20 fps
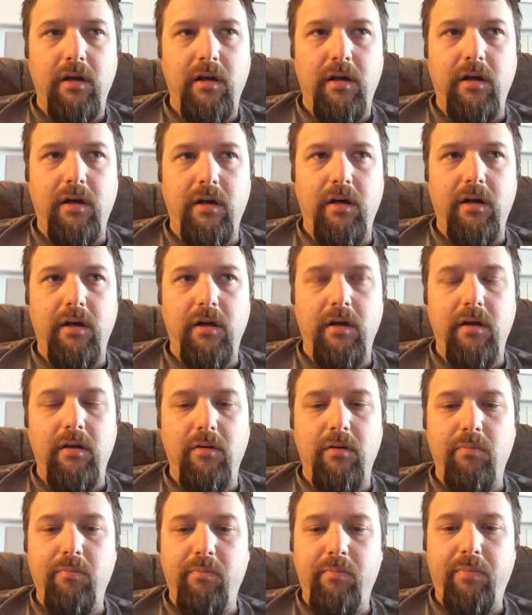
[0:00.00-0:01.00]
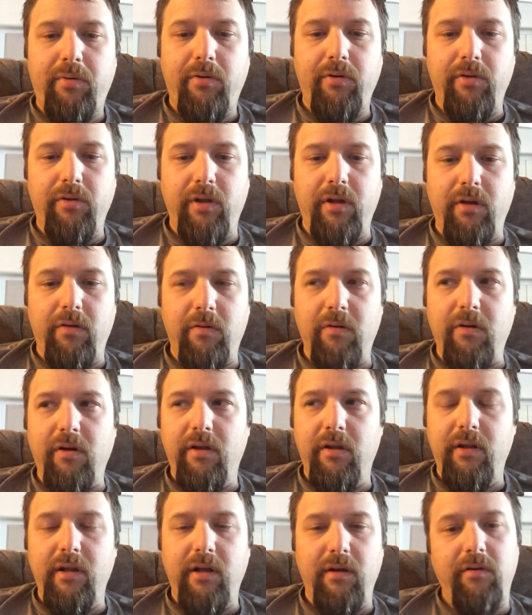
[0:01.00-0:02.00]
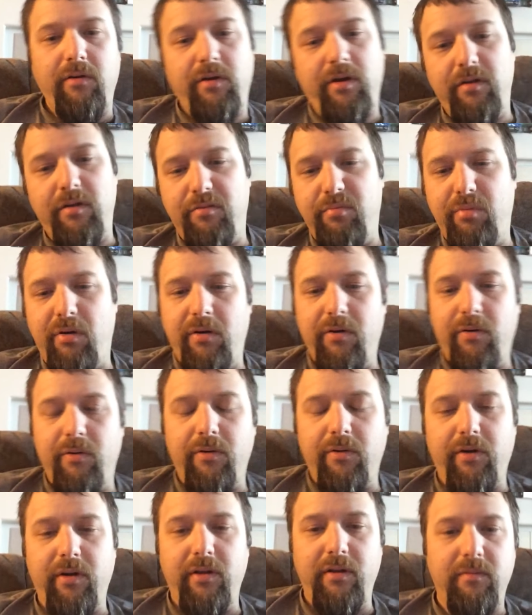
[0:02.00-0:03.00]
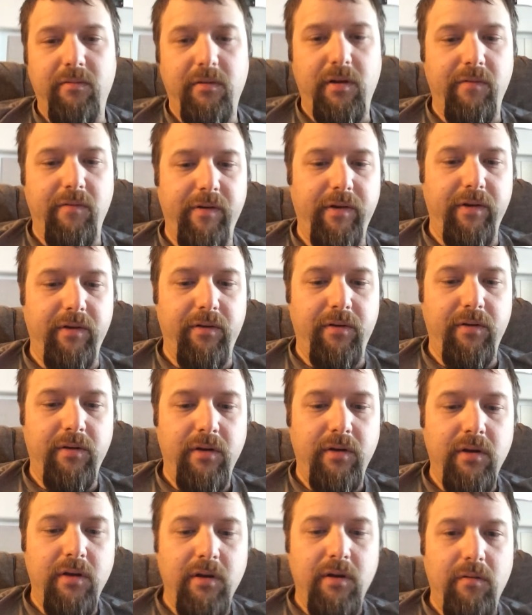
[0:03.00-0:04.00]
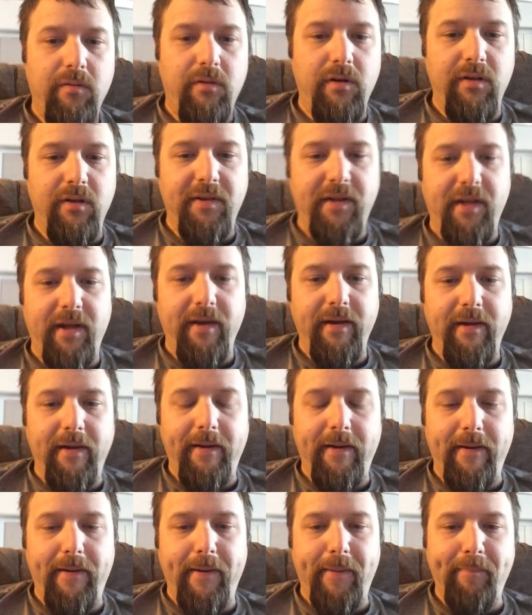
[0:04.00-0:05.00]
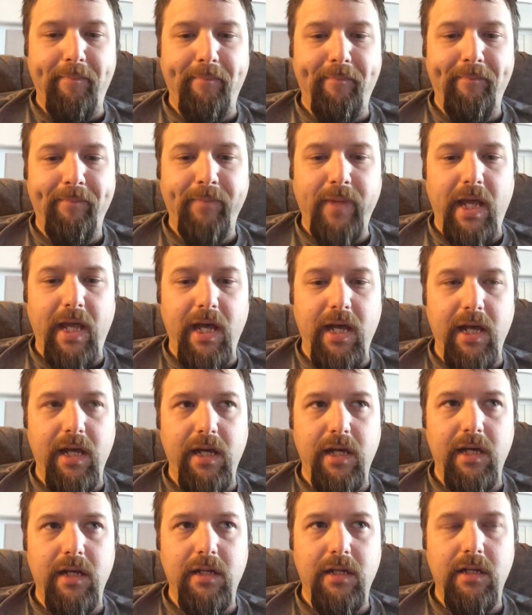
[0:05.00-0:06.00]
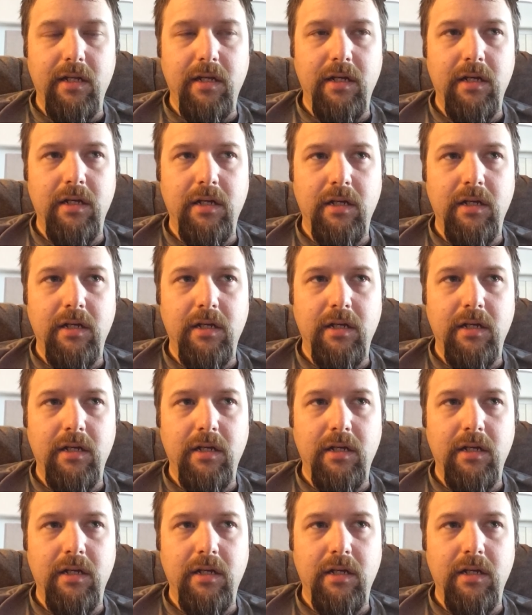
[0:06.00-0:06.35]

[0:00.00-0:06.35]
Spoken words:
uh, Portland, Oregon, or Hillsboro, Oregon, whatever you want to say. And